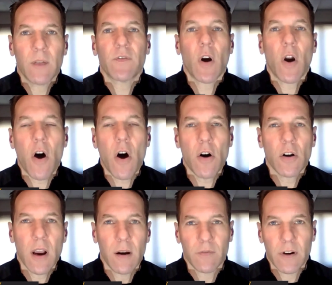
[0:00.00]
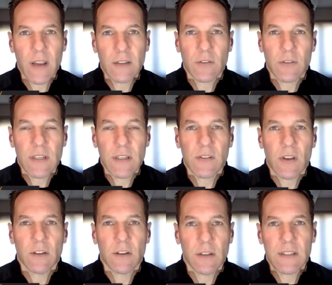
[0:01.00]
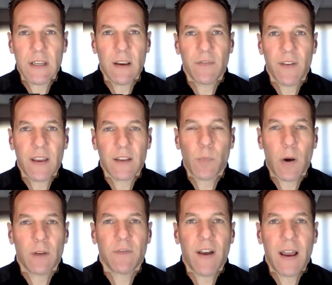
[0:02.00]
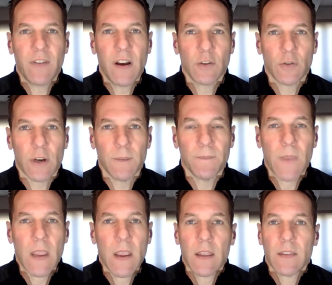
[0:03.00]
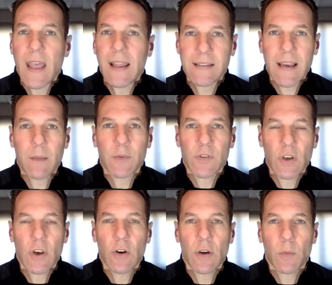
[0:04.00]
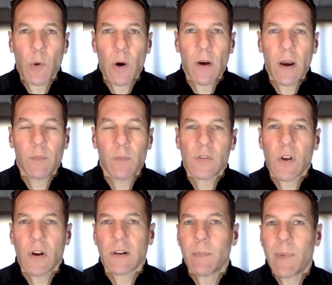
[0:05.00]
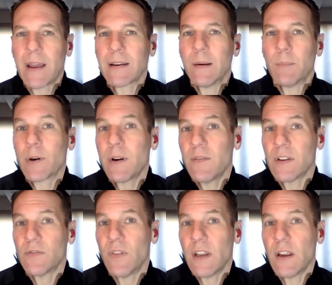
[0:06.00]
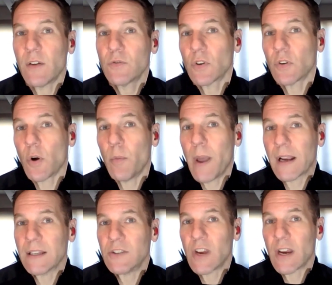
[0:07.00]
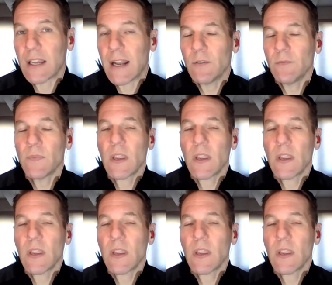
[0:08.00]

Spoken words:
for all covered entities under the DFS Part 500. That cybersecurity program was talked about in a previous video, so go back and check it out.